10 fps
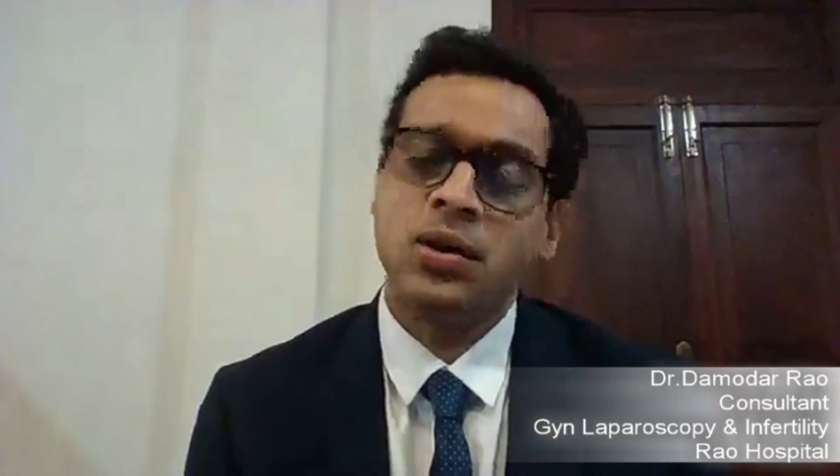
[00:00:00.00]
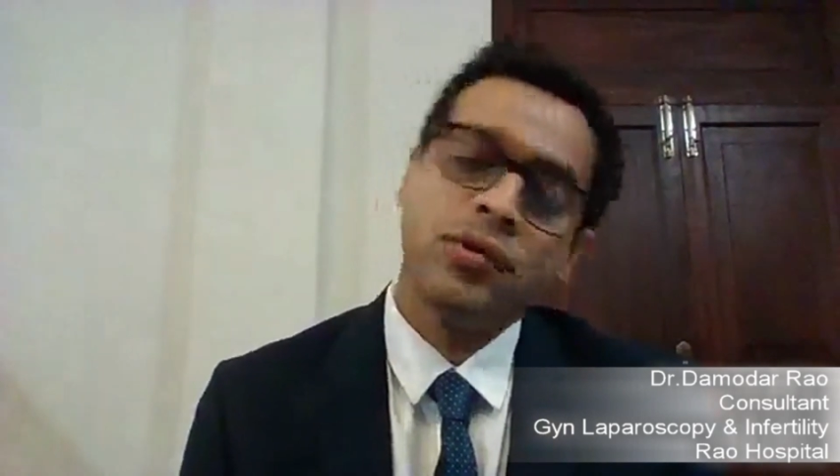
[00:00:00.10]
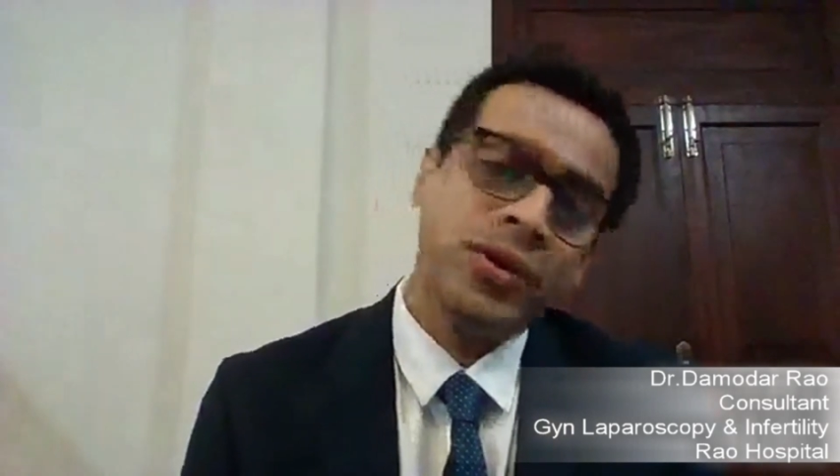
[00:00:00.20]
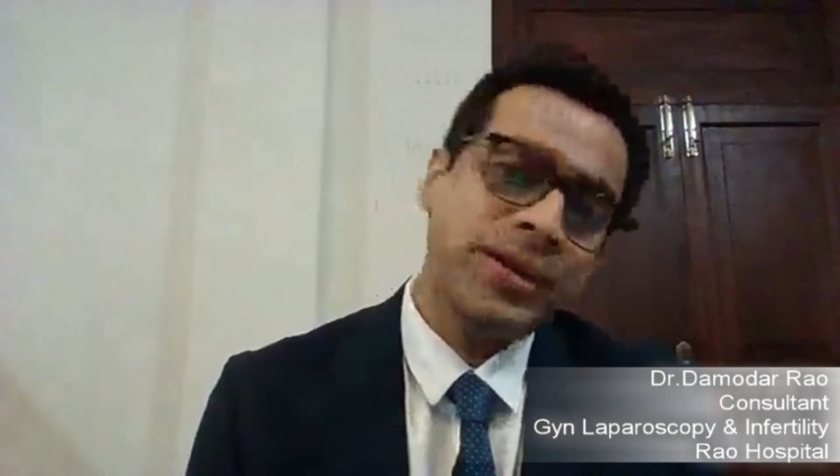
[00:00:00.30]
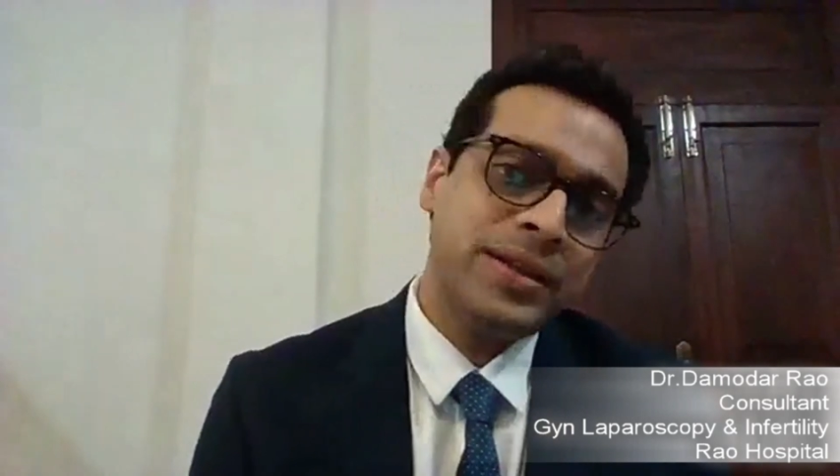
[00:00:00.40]
or
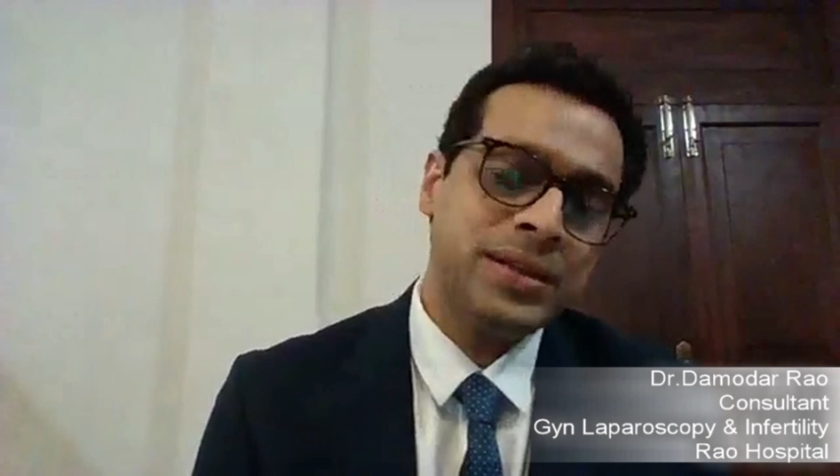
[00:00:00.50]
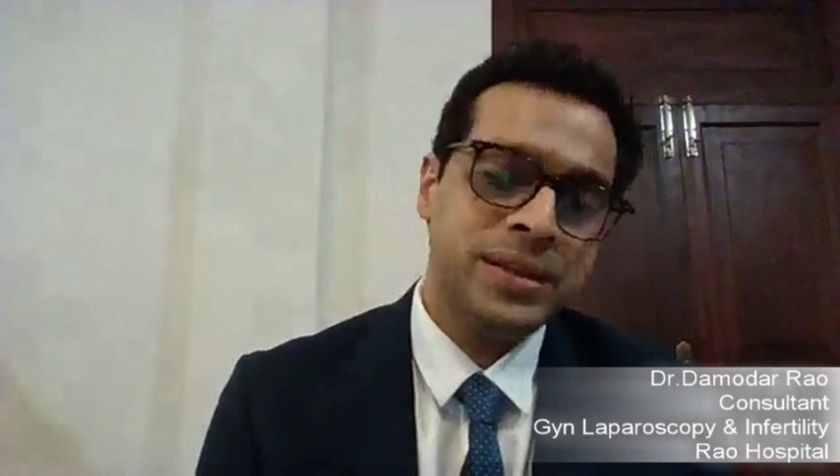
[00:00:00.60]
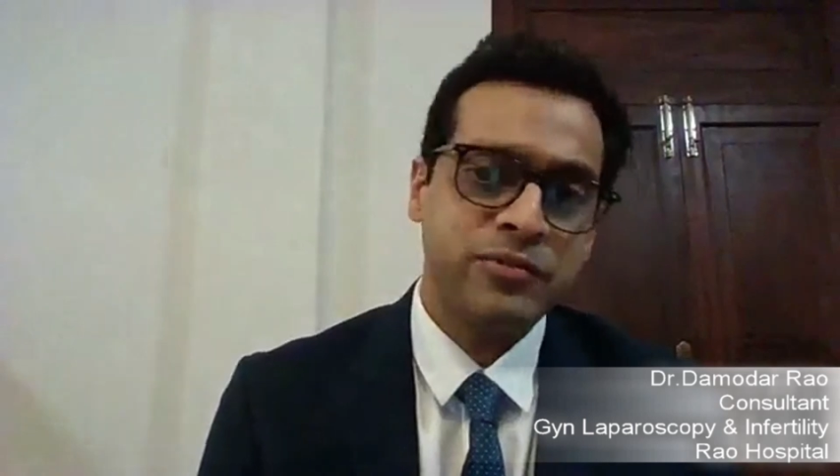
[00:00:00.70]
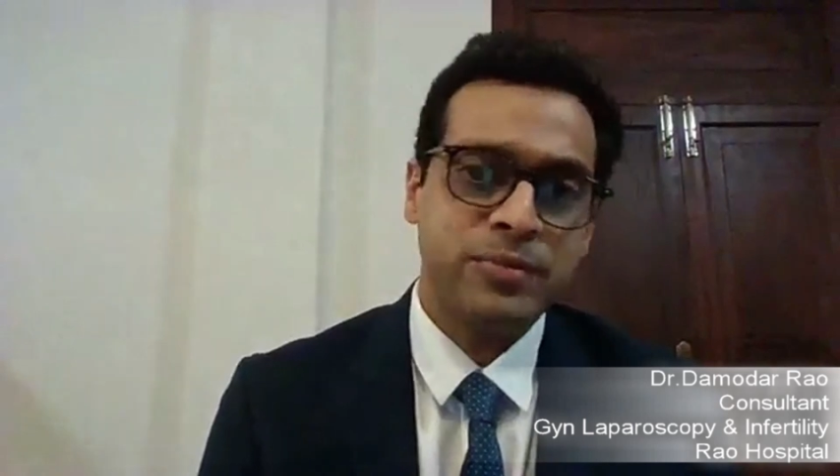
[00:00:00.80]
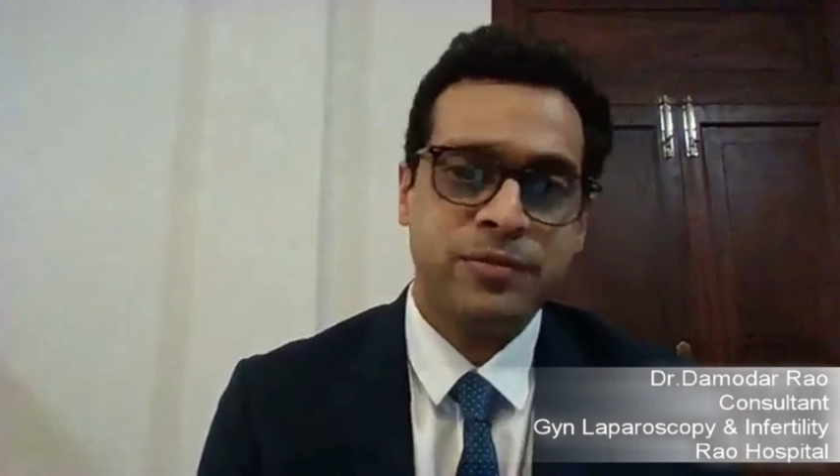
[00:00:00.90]
you already
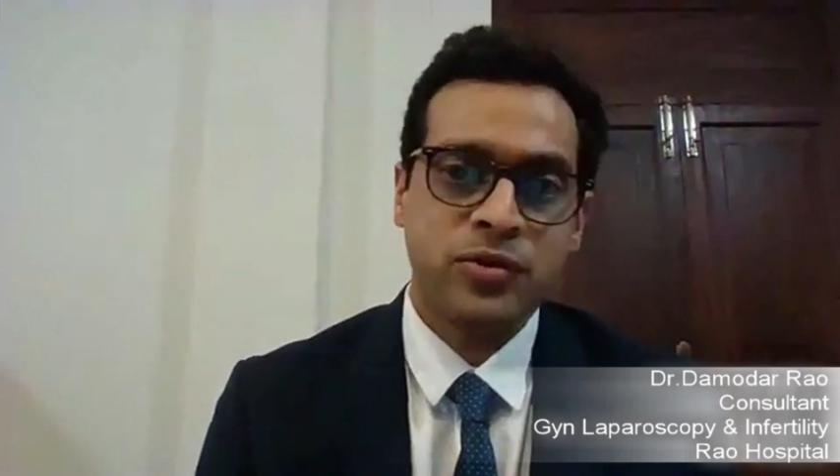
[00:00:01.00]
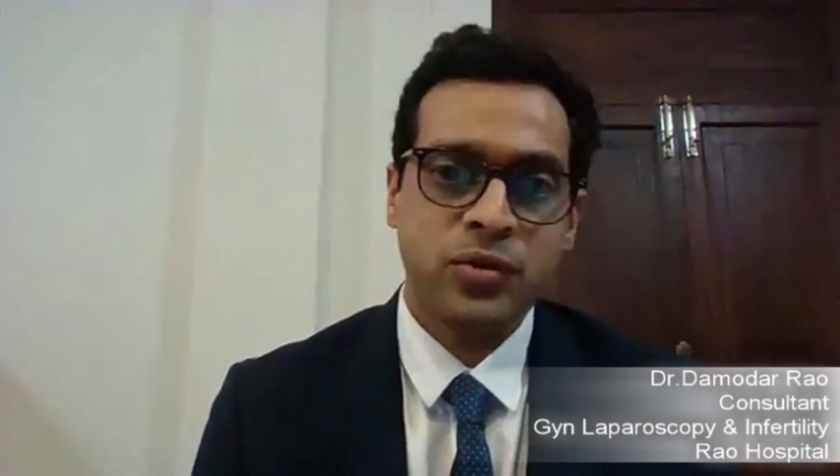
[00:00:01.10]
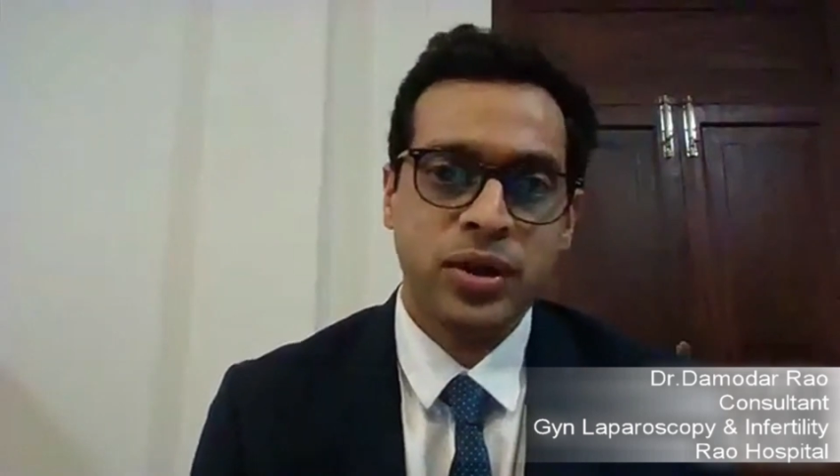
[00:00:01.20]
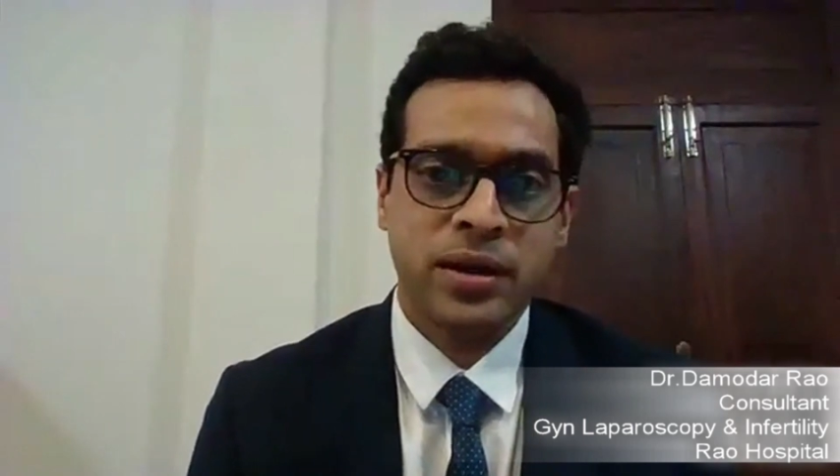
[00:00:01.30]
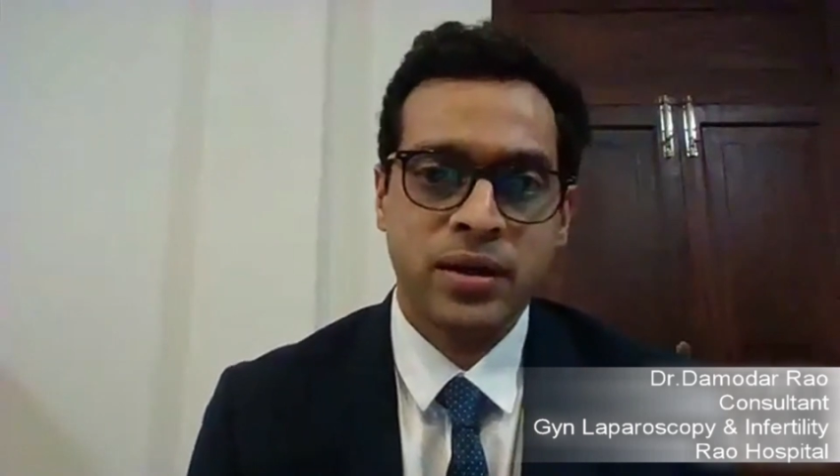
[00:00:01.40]
conceived
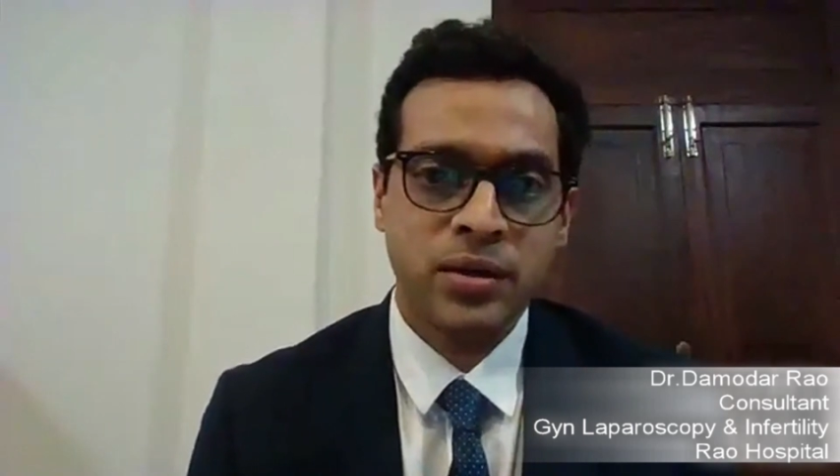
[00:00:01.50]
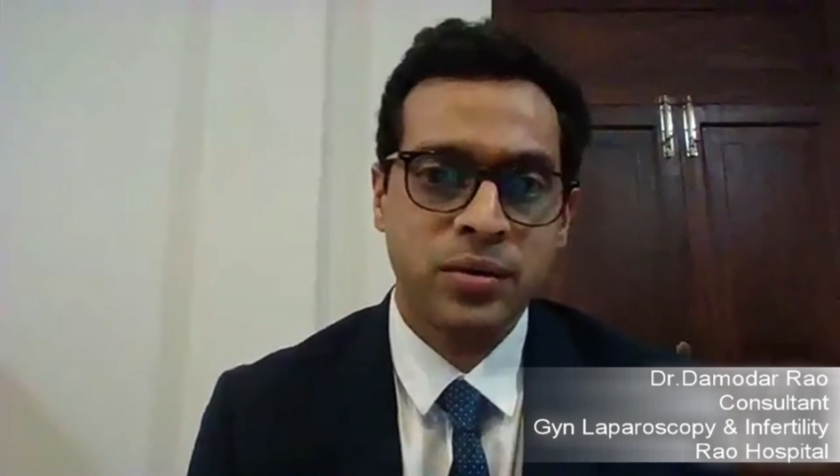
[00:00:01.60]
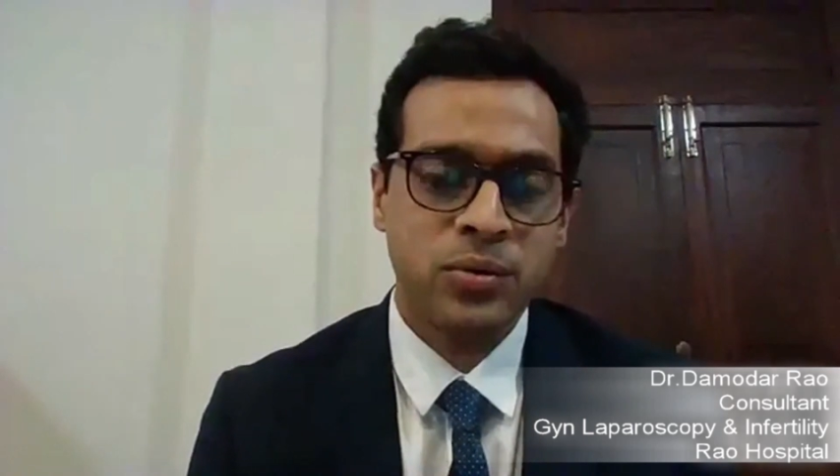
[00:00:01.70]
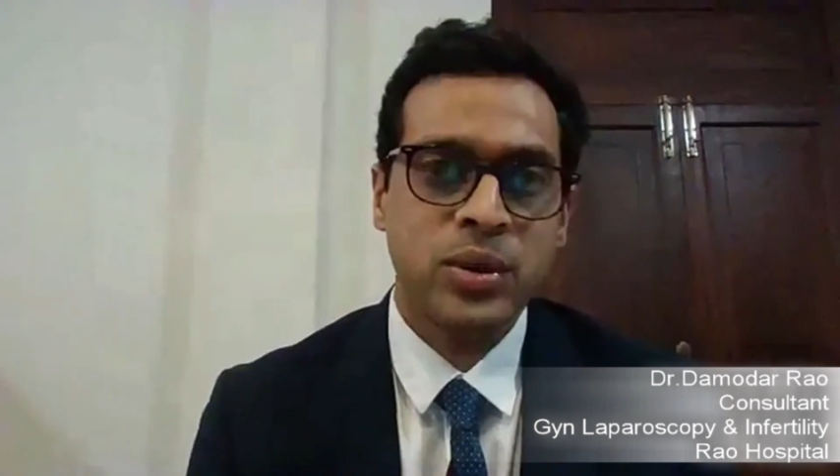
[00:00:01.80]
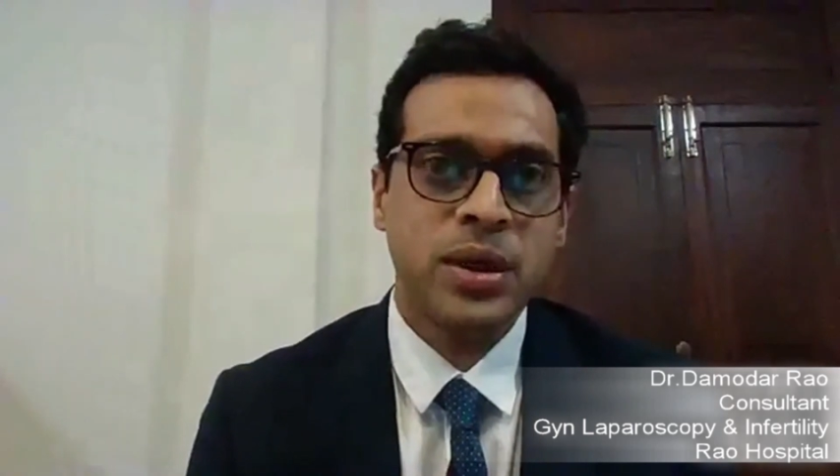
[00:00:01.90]
before, and
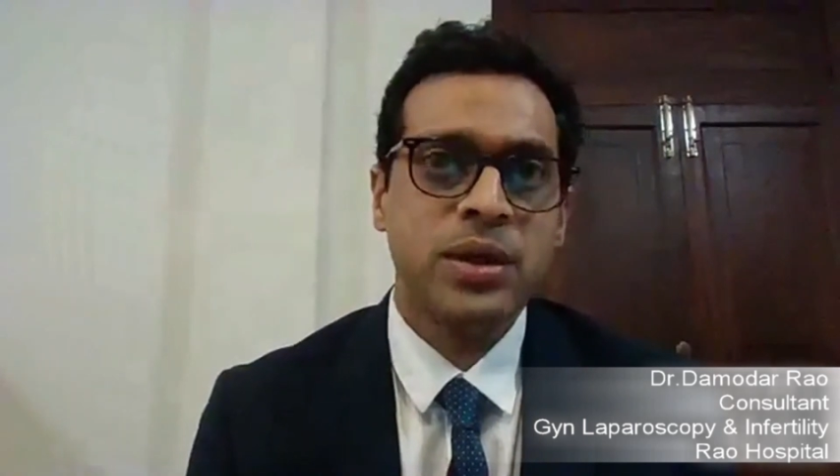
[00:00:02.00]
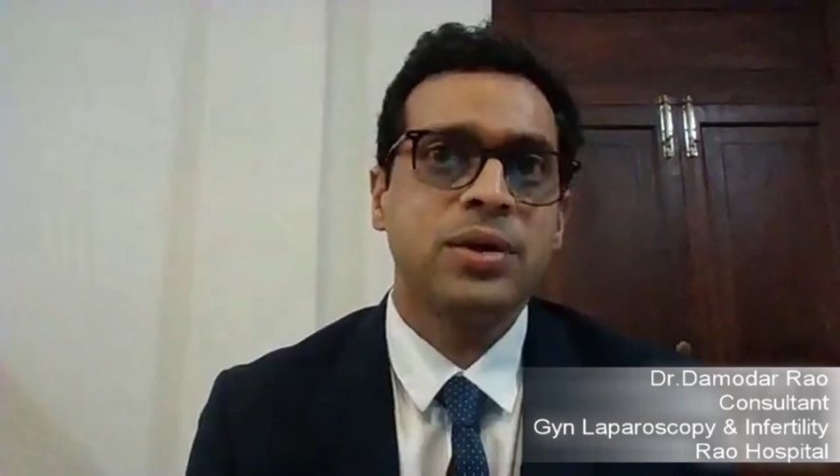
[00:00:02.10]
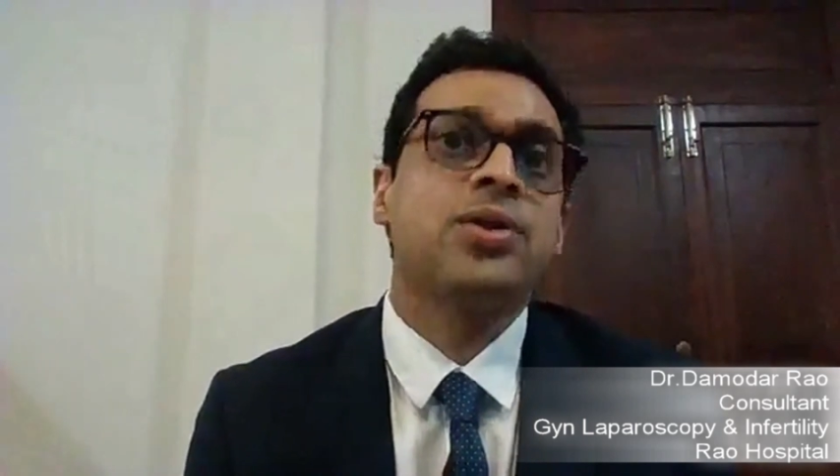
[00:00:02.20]
now